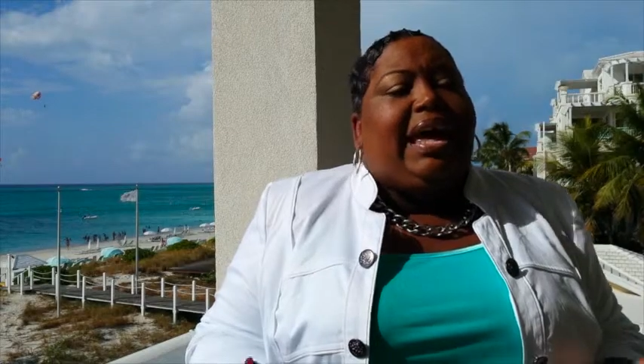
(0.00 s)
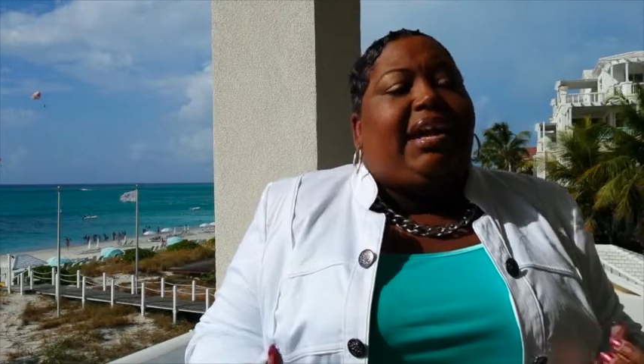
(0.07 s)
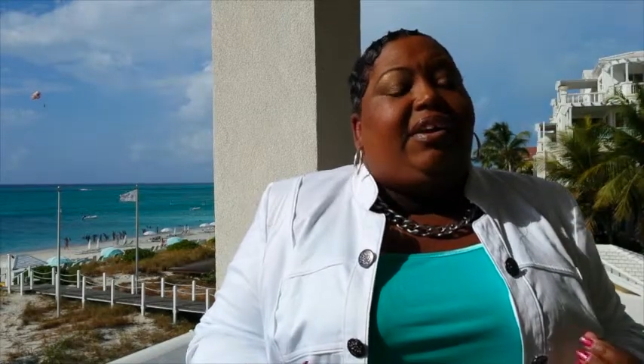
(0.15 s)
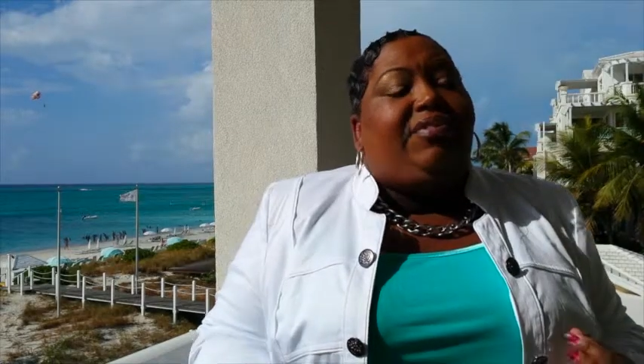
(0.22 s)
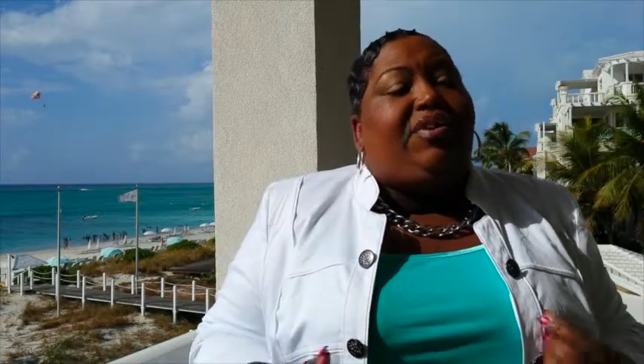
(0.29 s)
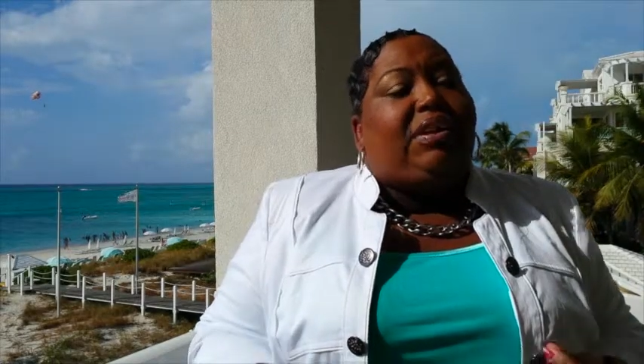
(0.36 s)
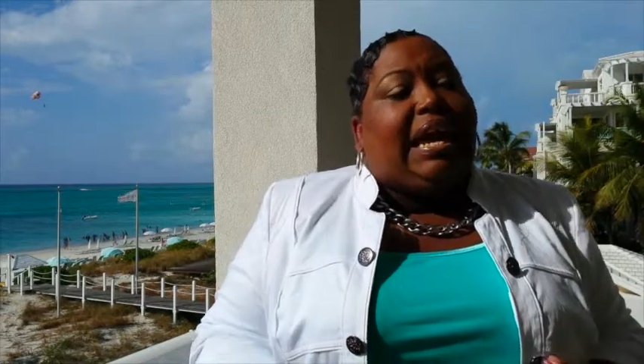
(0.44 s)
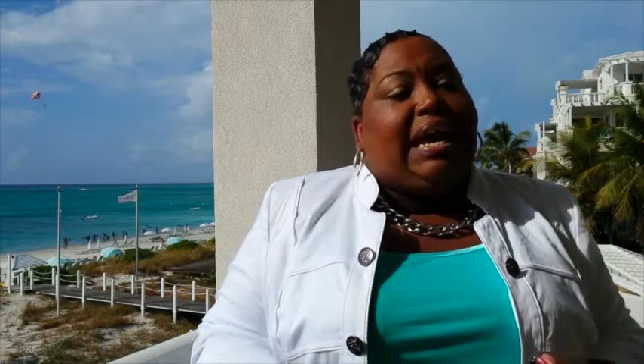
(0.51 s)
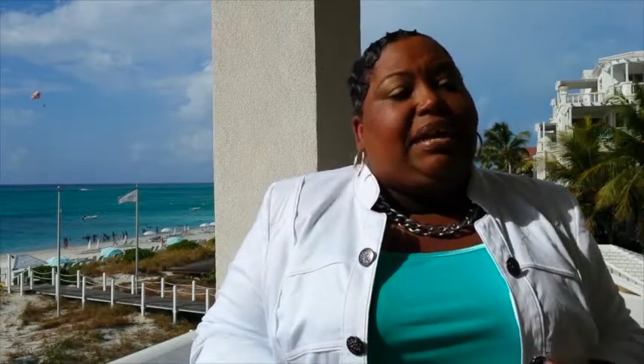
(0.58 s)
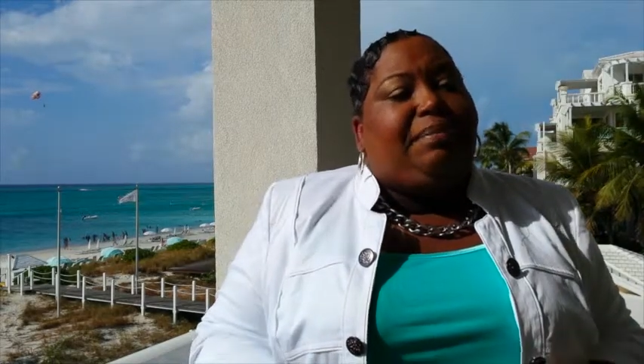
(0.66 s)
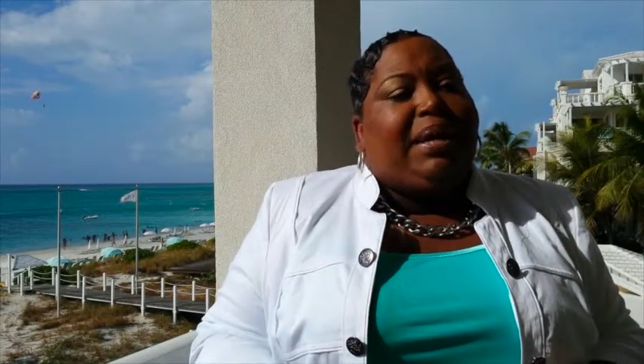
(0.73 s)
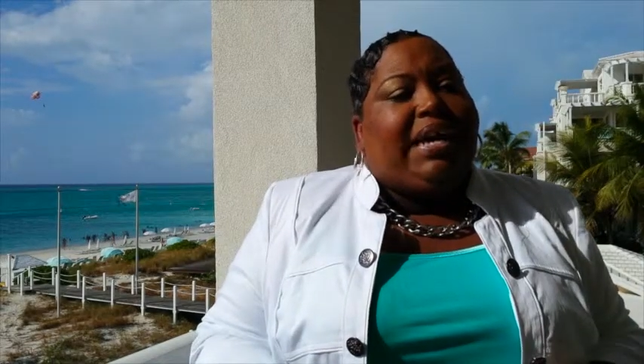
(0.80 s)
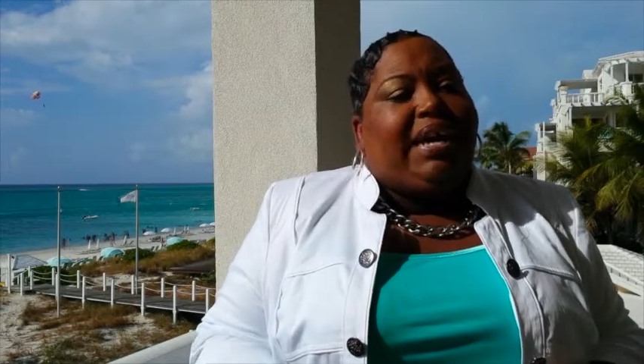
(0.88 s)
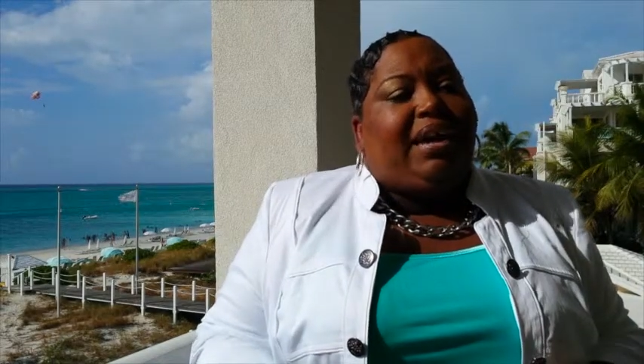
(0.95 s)
And if you're like
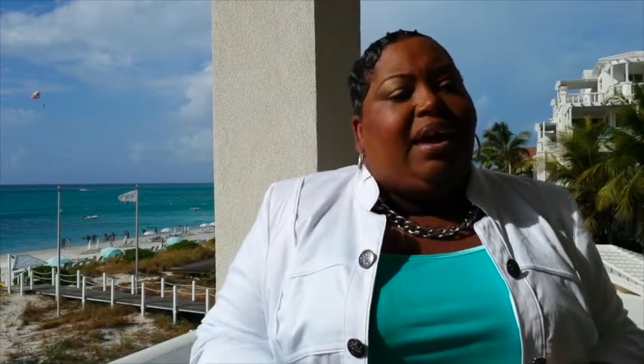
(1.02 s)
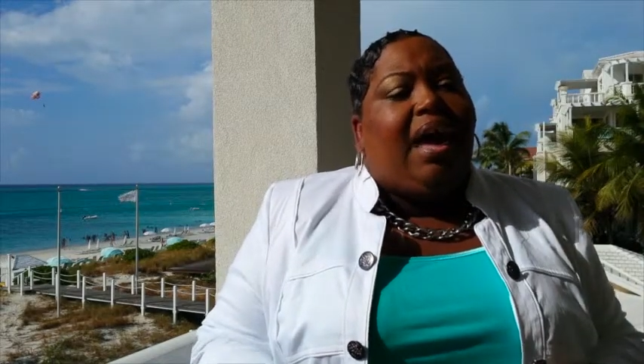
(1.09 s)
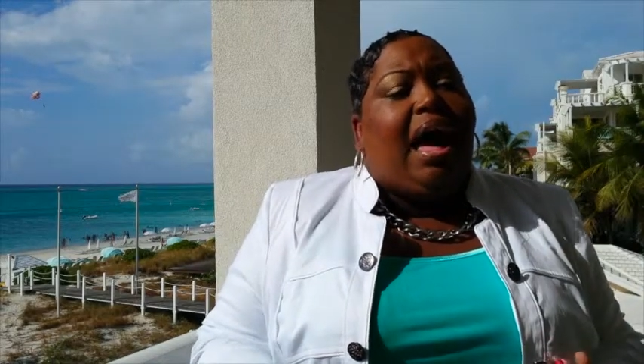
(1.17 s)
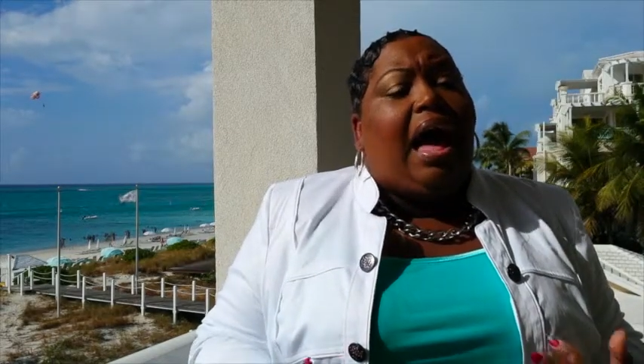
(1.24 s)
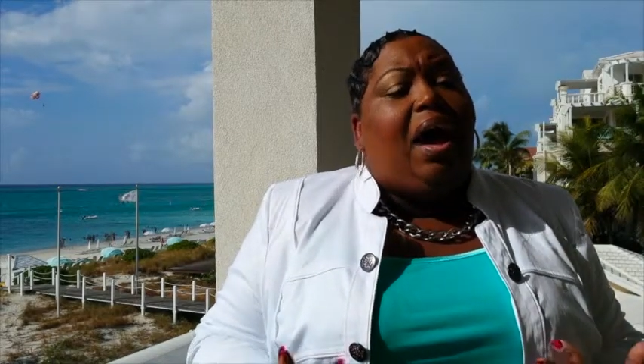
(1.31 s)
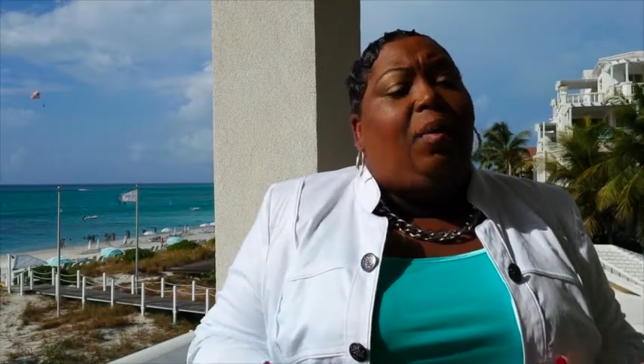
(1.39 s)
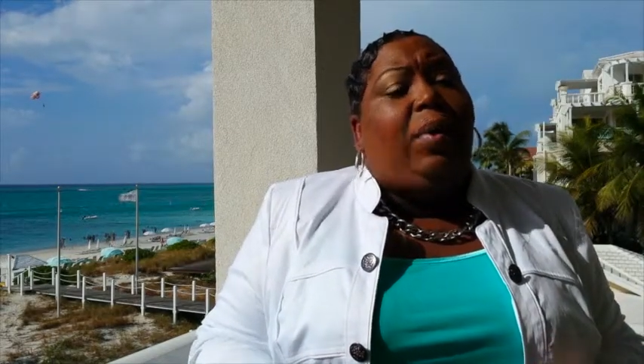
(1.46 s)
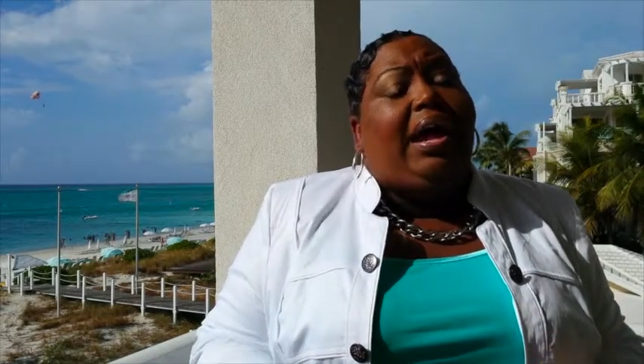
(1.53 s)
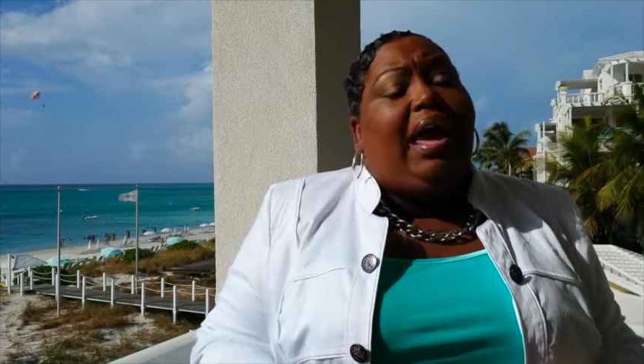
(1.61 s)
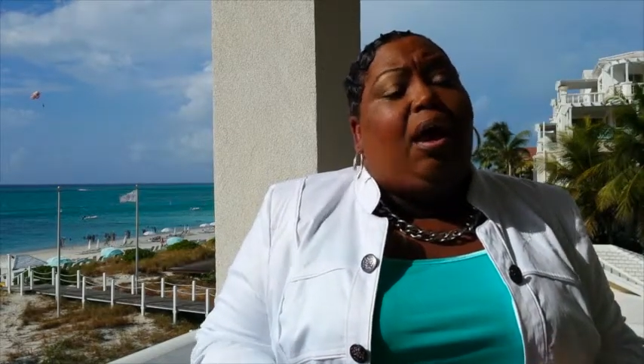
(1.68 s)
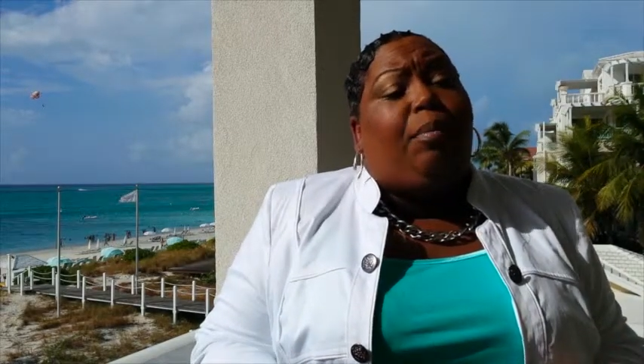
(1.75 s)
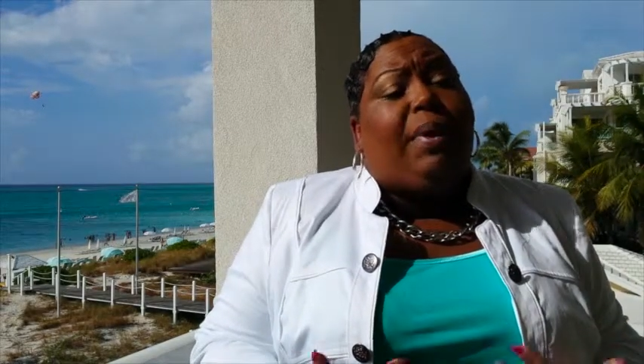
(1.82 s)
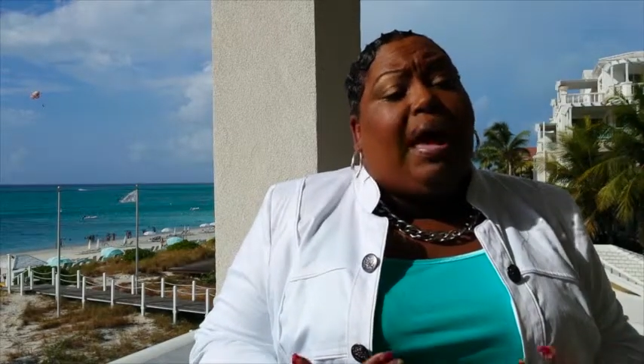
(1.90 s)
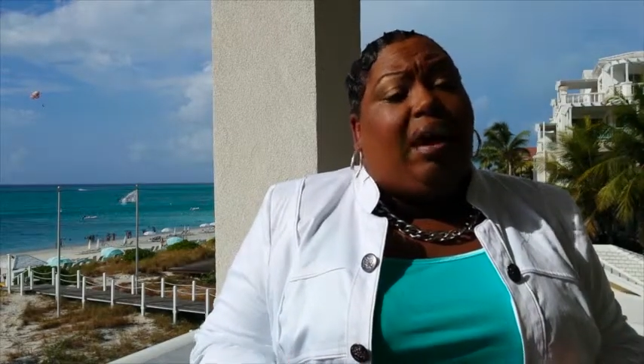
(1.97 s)
me, I want to
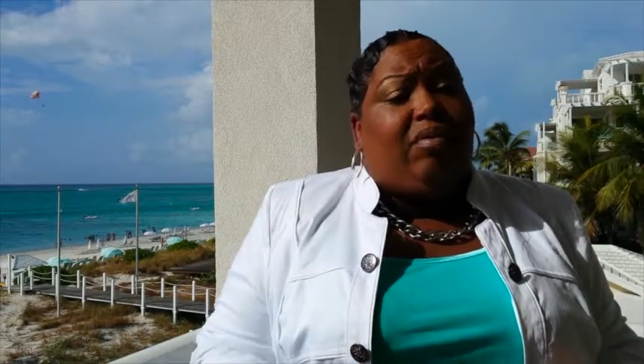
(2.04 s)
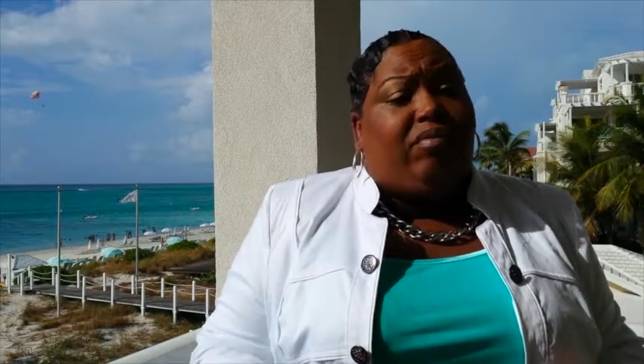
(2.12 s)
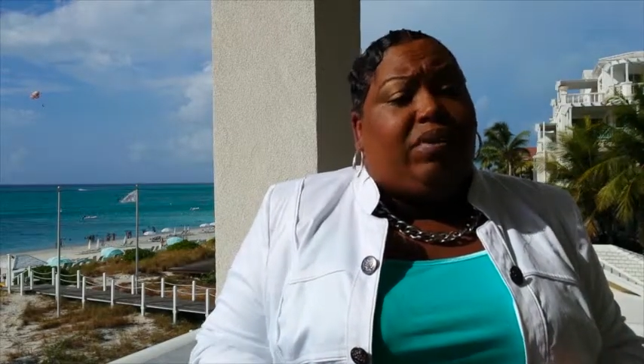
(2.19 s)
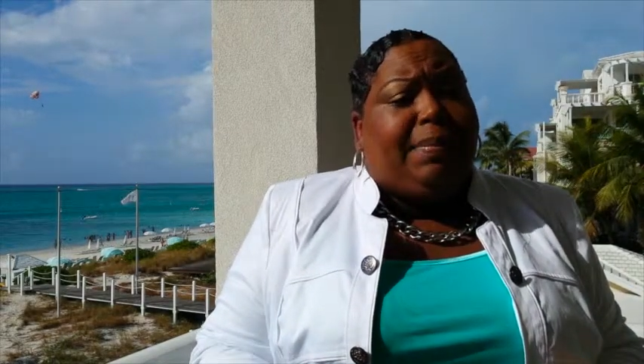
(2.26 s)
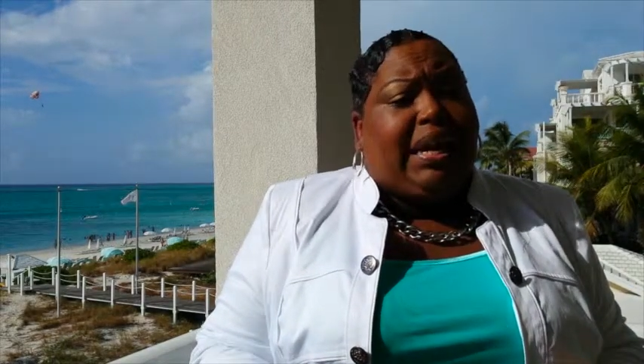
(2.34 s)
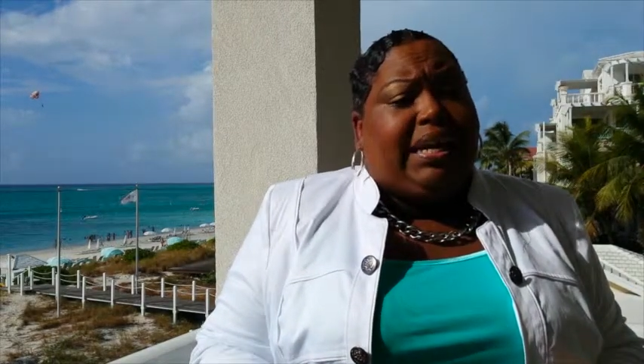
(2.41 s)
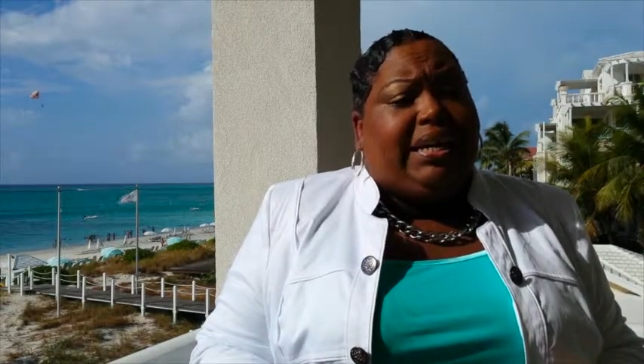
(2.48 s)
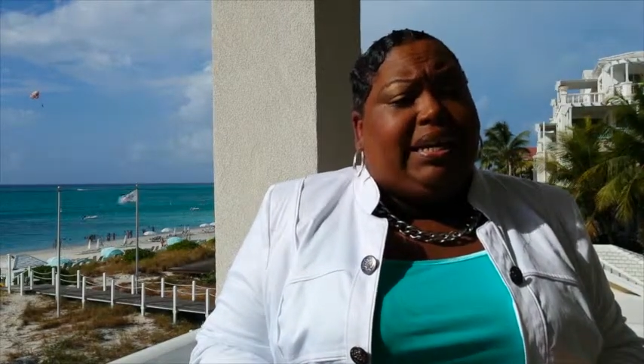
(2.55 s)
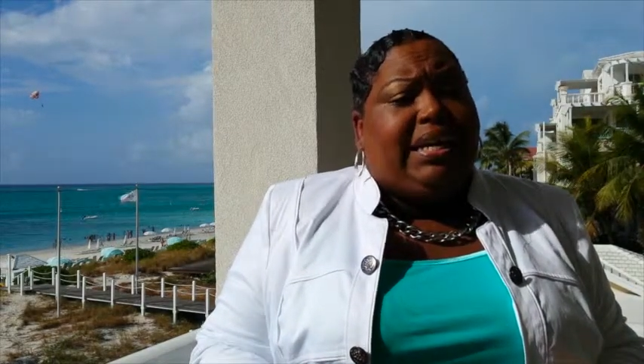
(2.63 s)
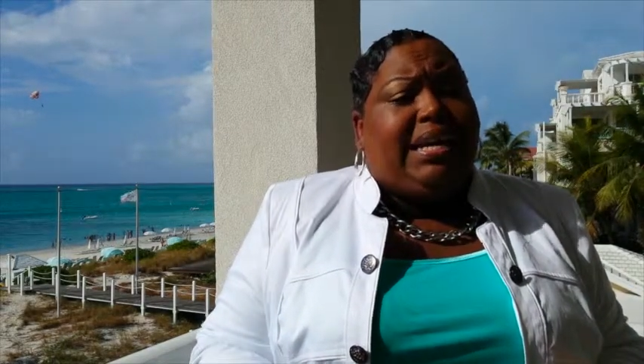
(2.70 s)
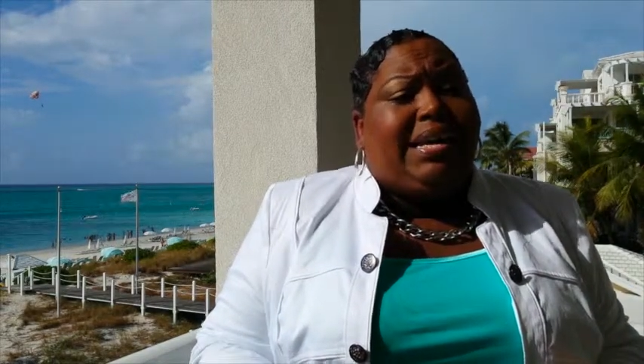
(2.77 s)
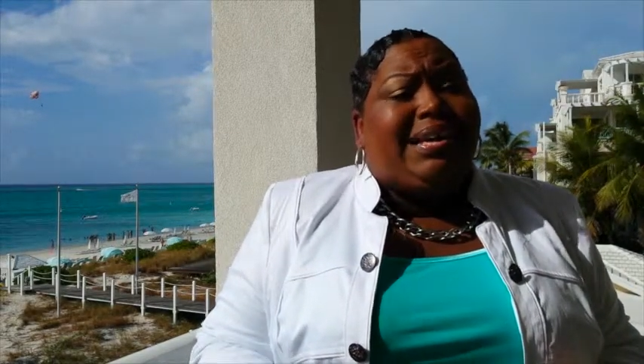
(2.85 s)
help everybody.